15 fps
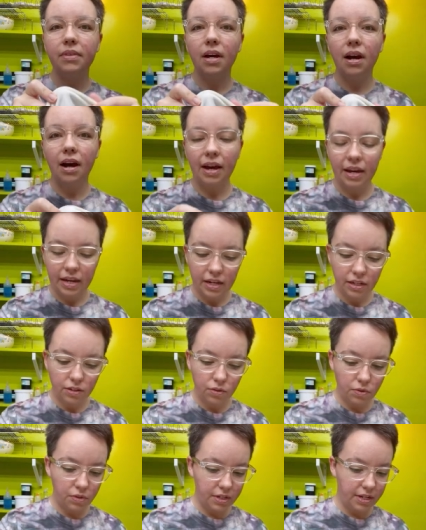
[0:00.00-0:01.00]
I
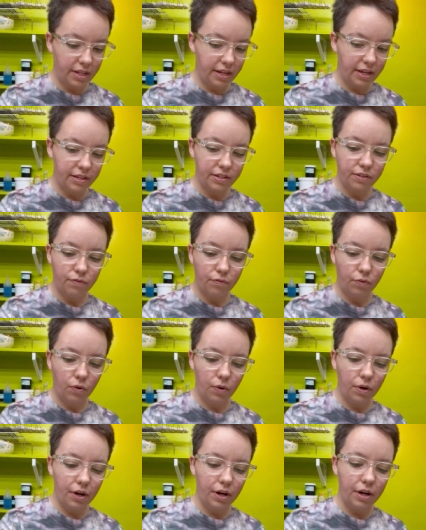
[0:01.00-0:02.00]
use this
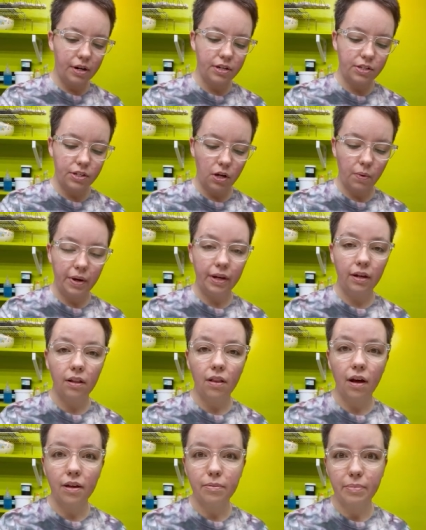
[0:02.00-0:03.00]
for sewing
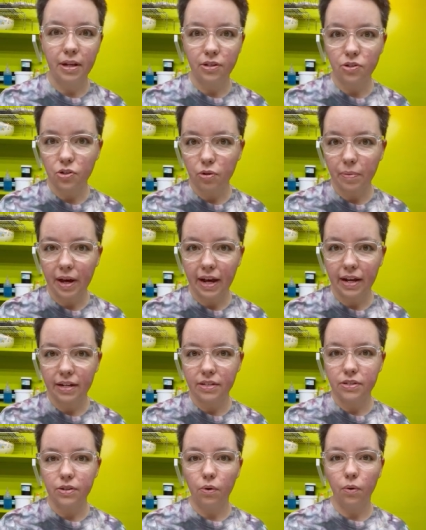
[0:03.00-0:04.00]
cloth menstrual
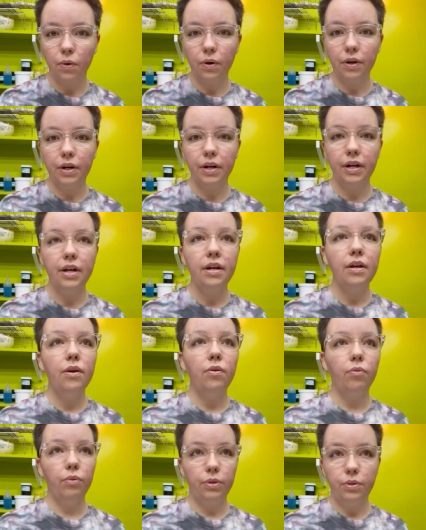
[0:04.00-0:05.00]
pads or
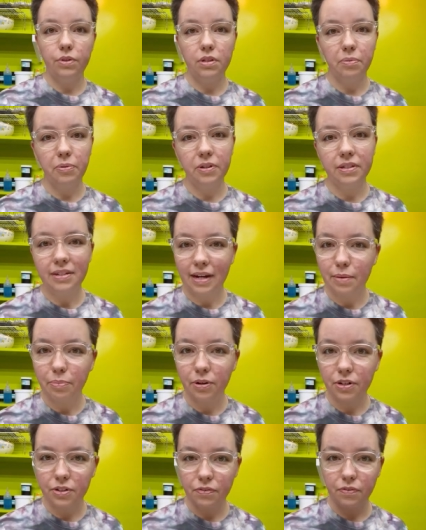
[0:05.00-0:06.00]
reusable
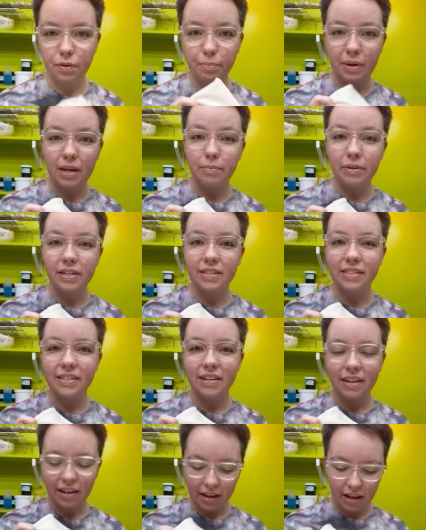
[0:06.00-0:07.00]
diapers for babies.
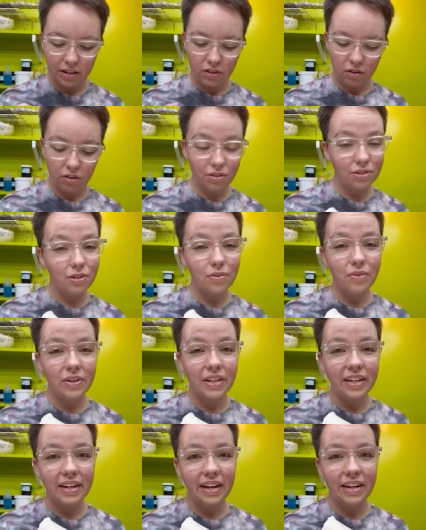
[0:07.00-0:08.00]
It's also
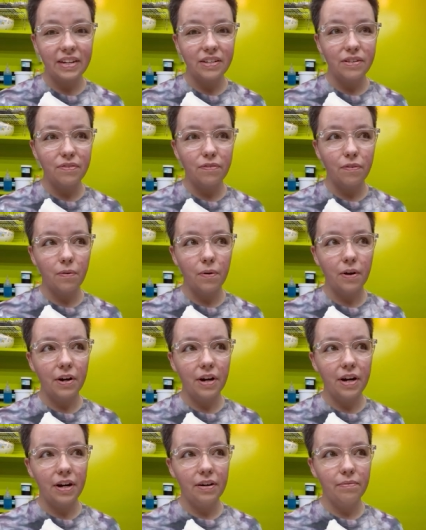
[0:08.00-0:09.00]
really nice
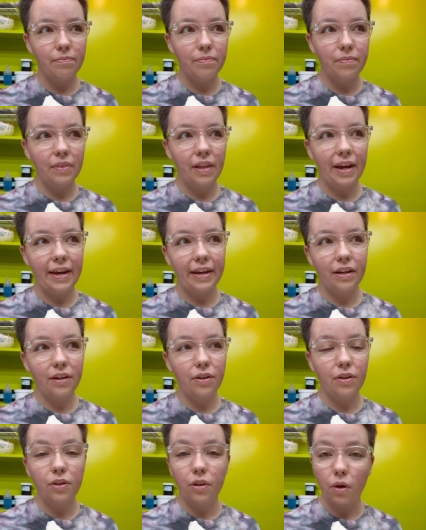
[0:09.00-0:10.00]
for like
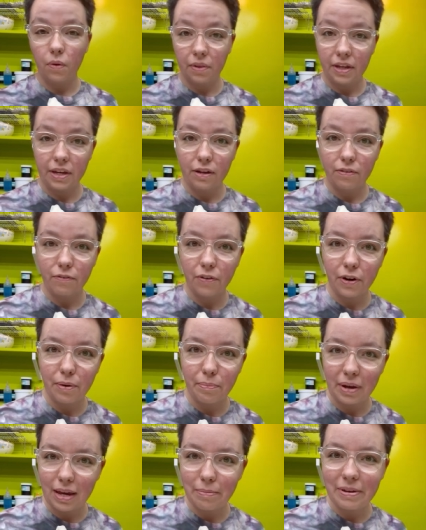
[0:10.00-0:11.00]
clothing for
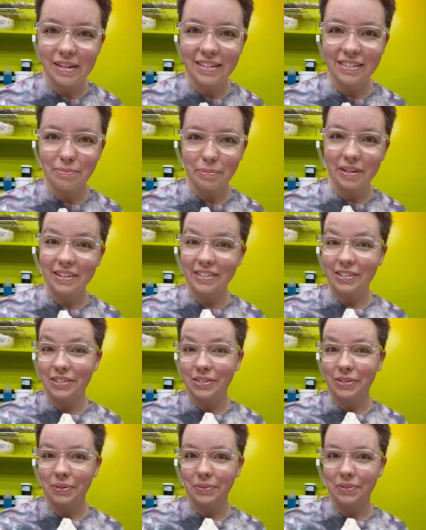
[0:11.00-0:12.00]
babies because
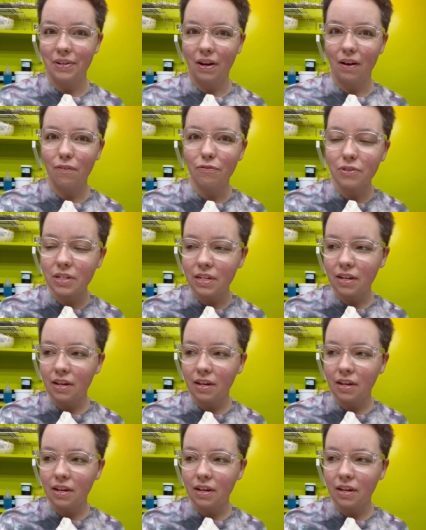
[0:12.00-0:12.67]
it's so soft.